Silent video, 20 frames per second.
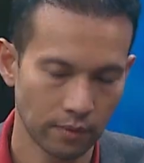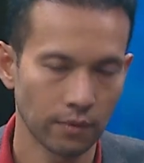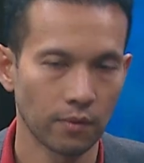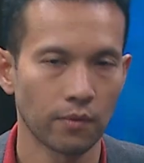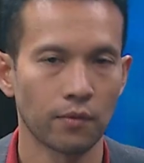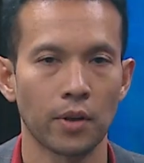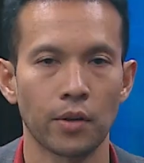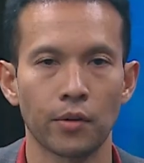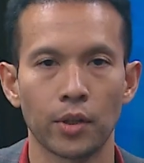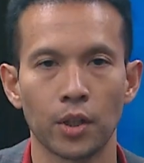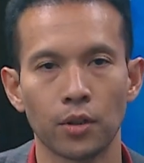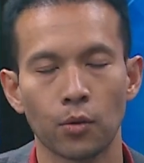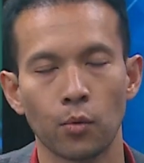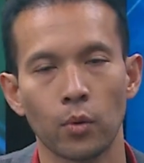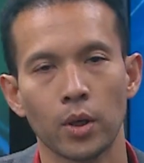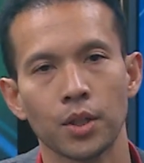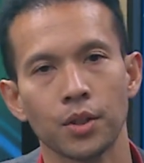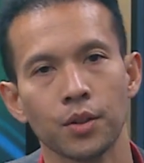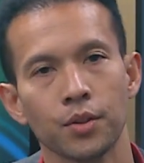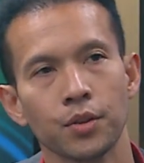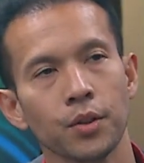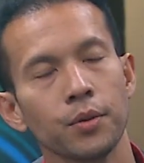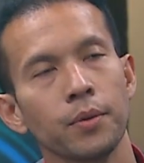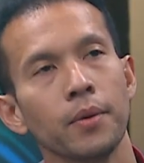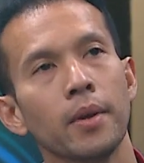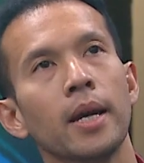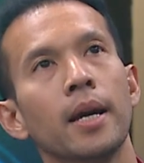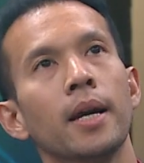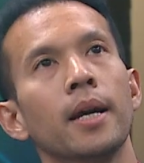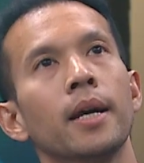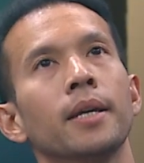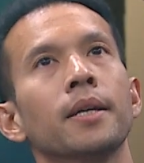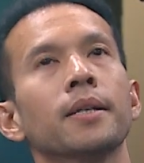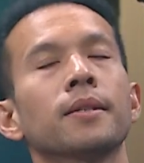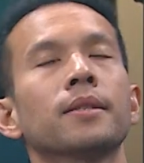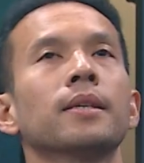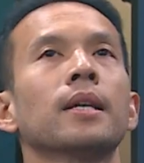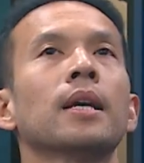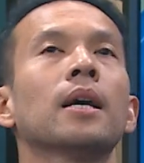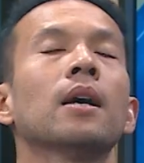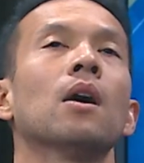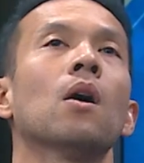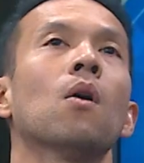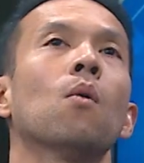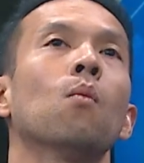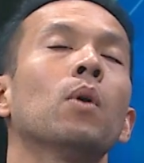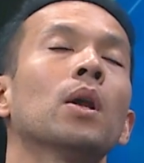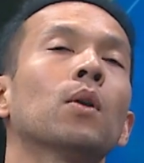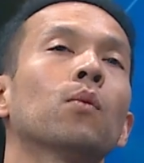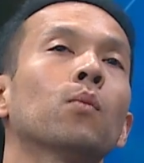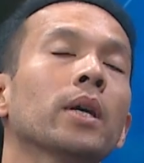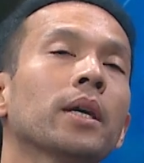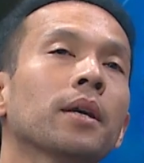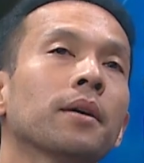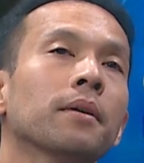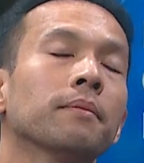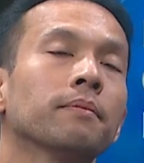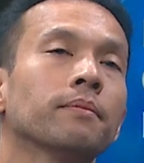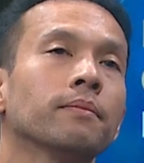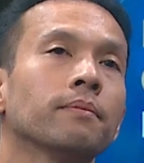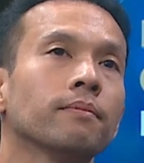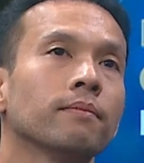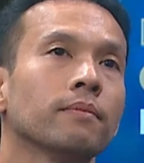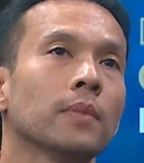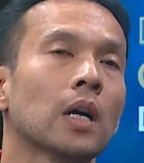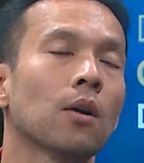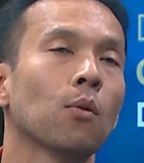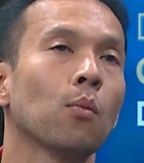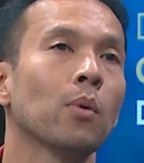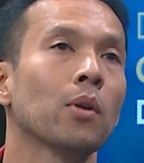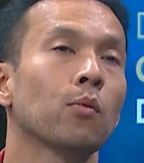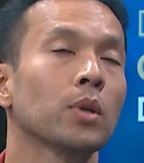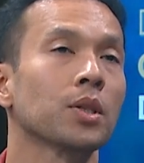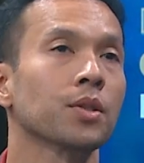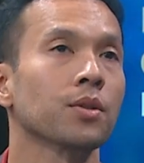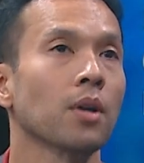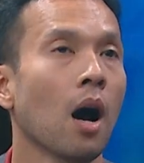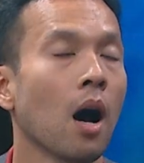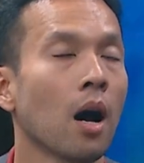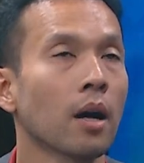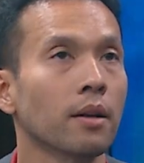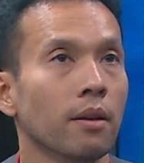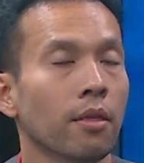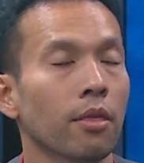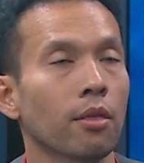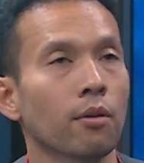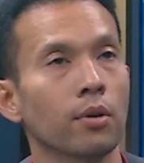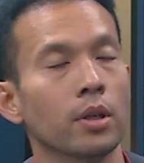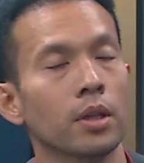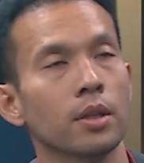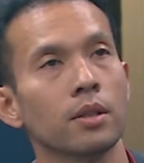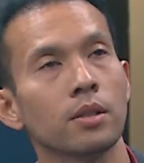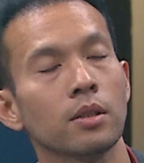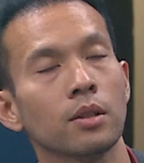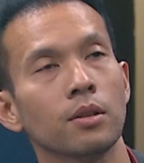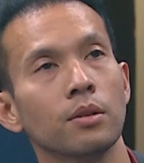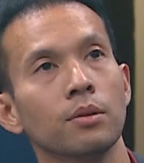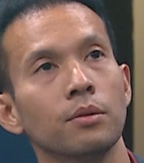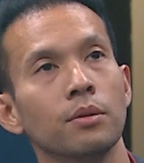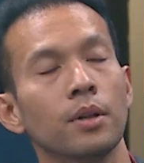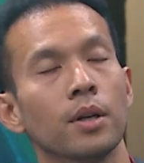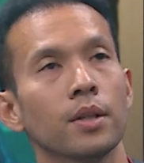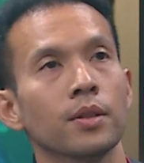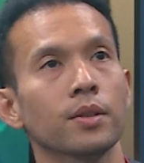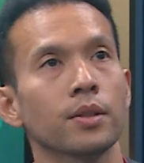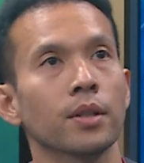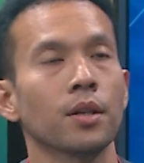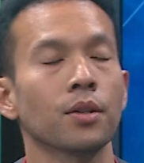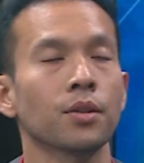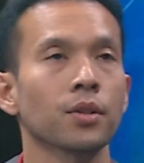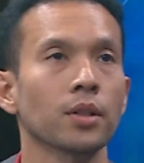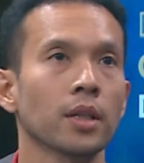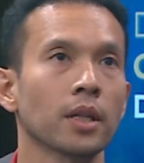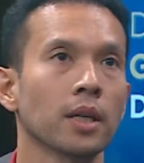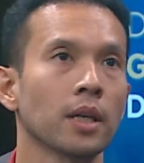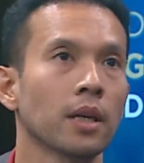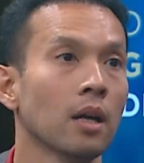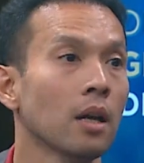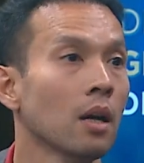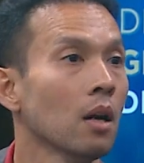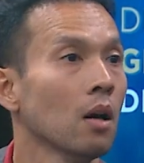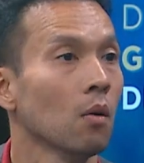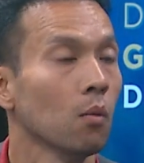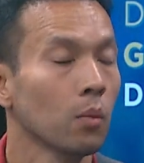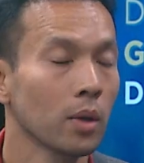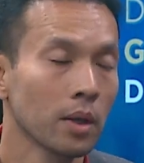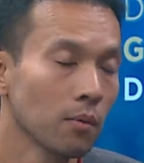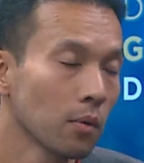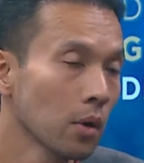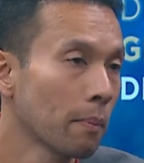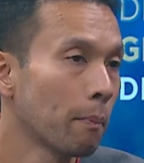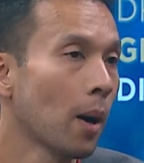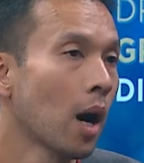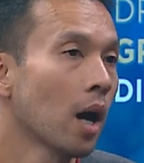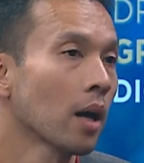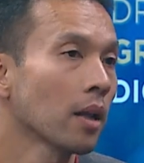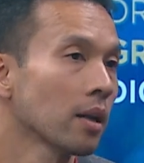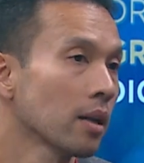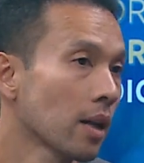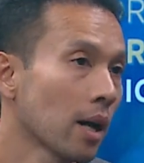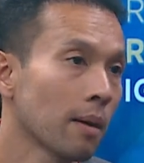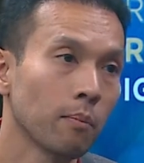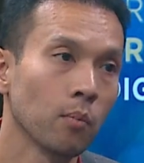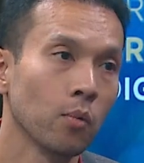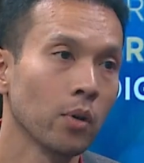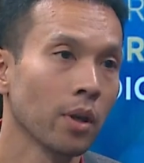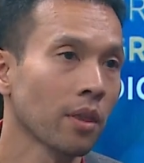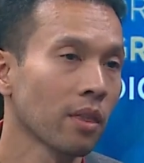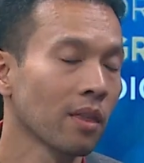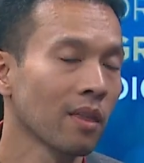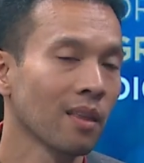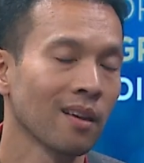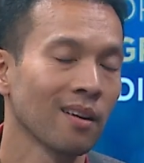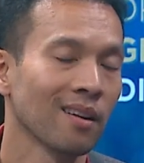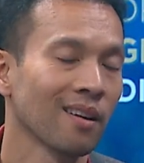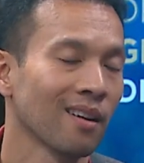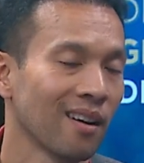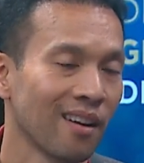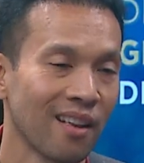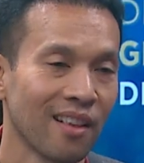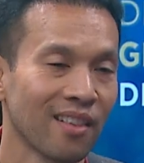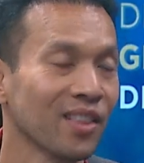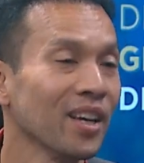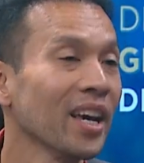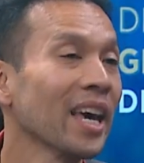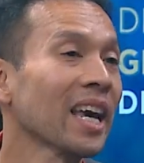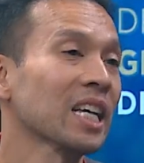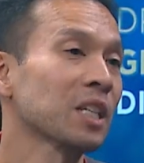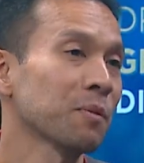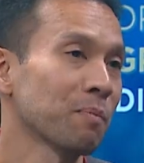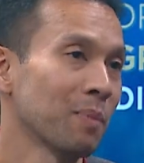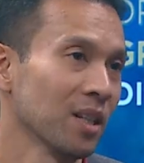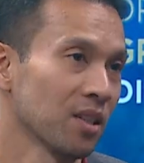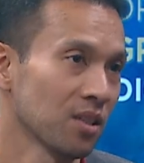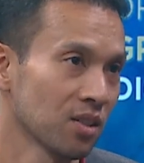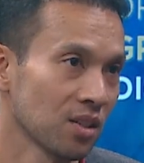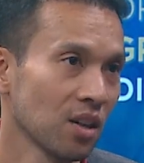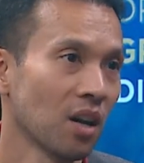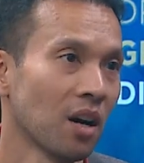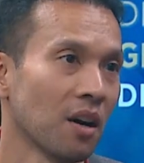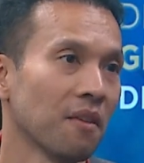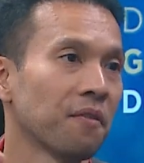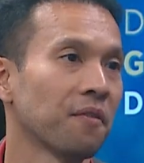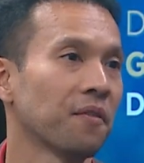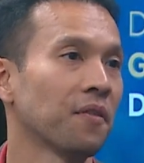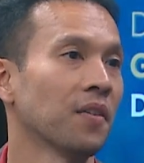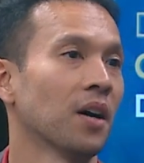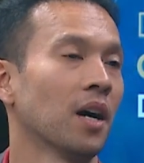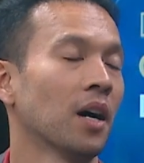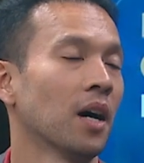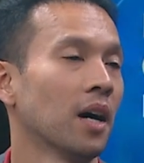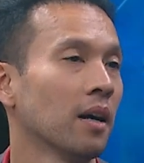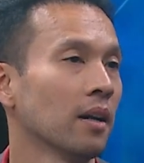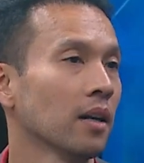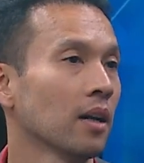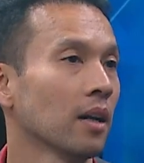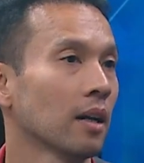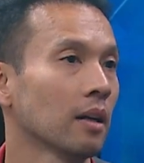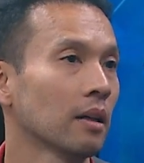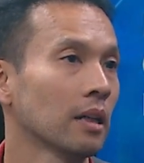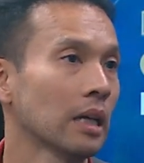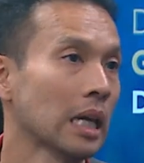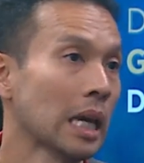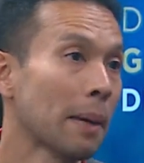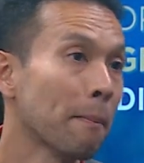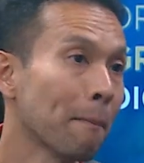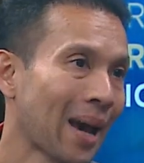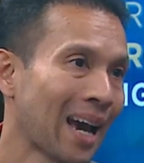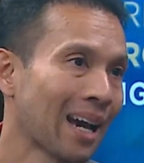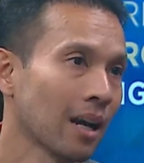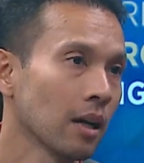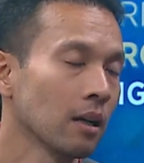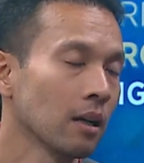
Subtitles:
Very good question. So yes, when we started 3 years ago, essentially we partnered up with the experts of impact,